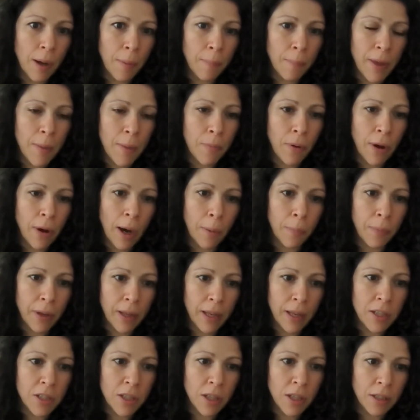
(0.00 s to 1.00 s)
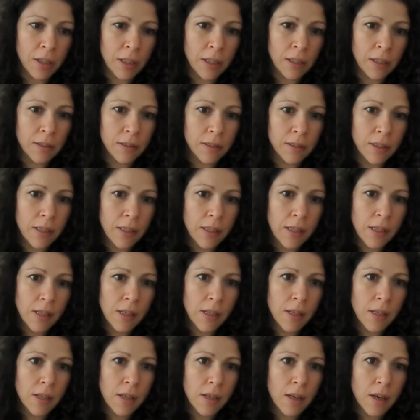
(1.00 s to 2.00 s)
and people helping each other.
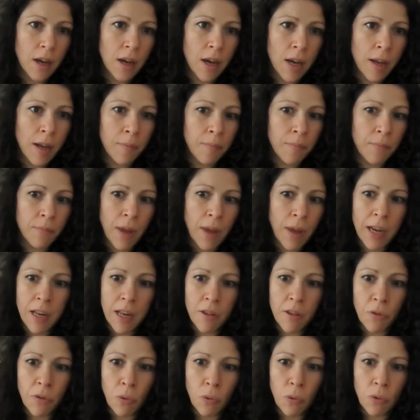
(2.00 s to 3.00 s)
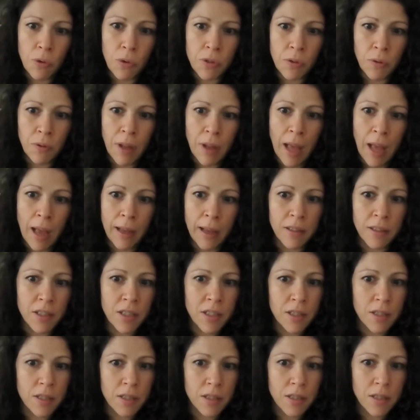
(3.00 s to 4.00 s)
Any thoughts on that?